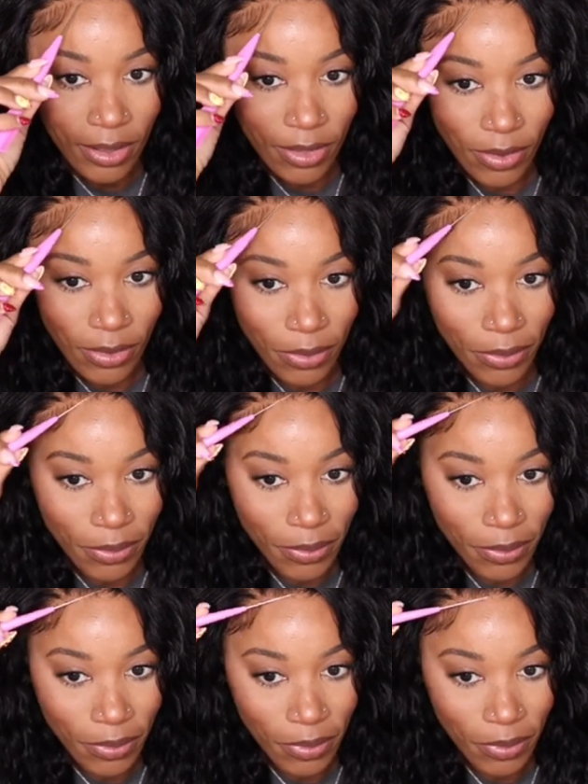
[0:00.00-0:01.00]

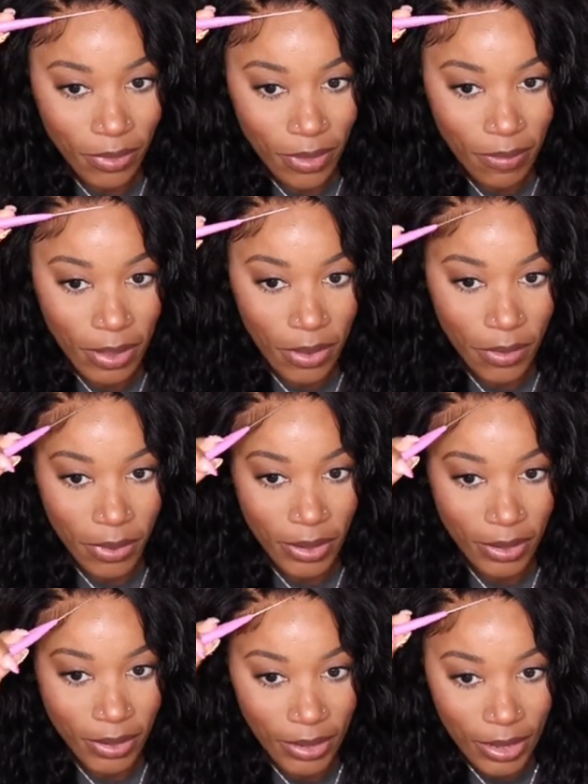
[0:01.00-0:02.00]
so you see me
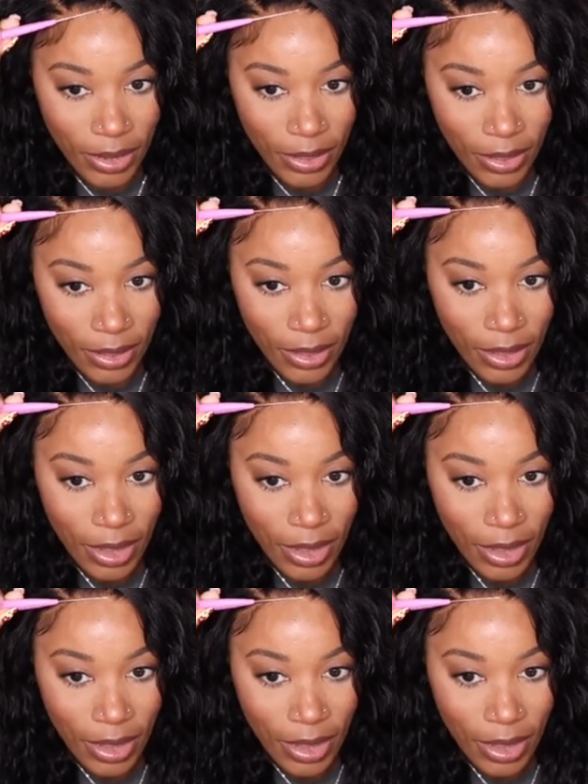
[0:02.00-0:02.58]
going underneath,